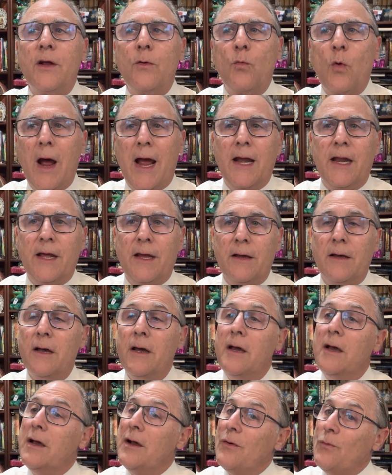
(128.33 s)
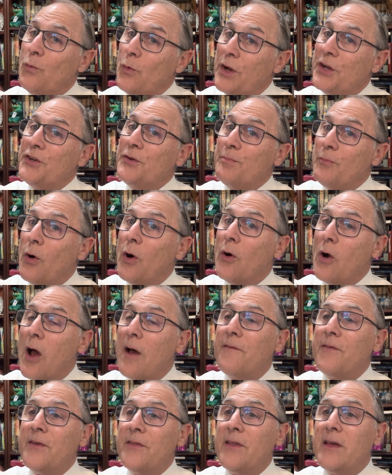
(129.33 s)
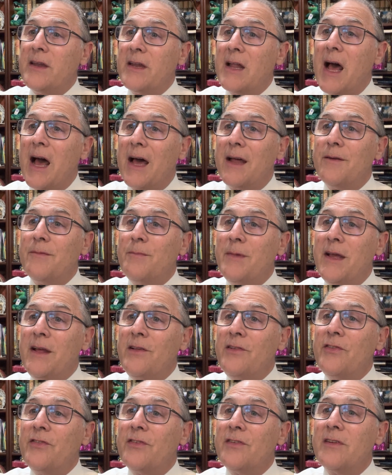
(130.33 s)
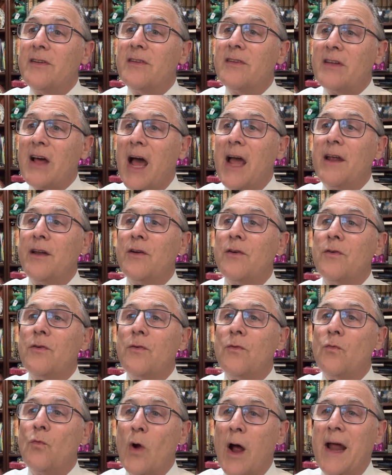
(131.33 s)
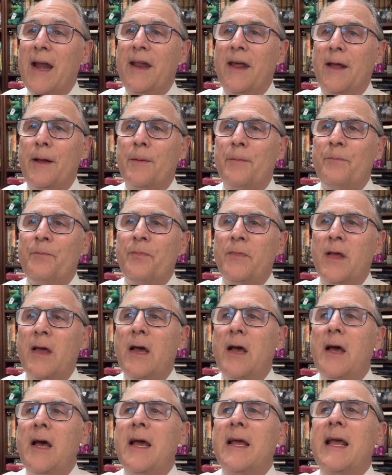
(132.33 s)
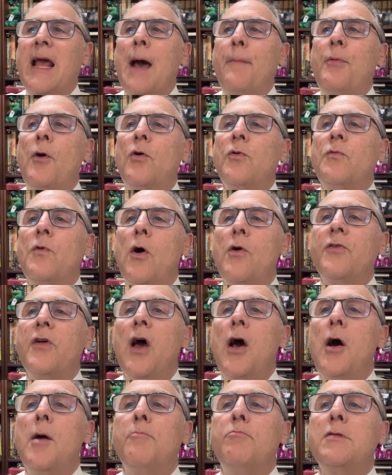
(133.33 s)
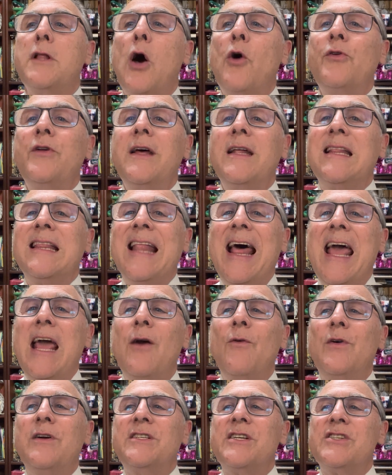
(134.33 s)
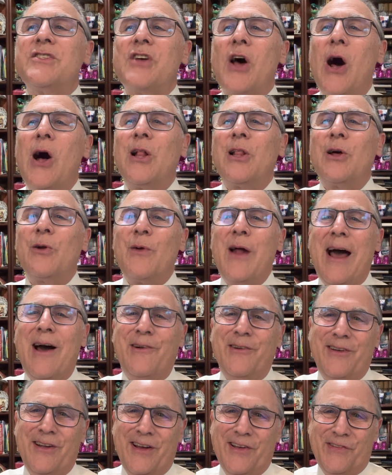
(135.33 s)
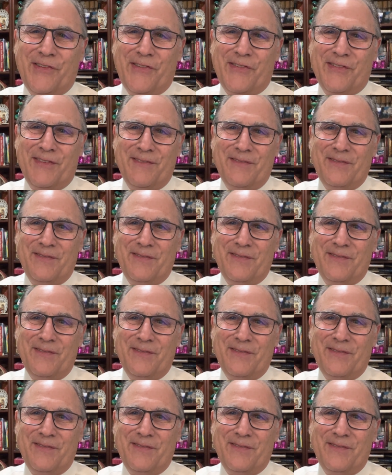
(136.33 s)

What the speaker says: writing, which more often than not means tight writing. Capon wrote, "Bloated language is all around us."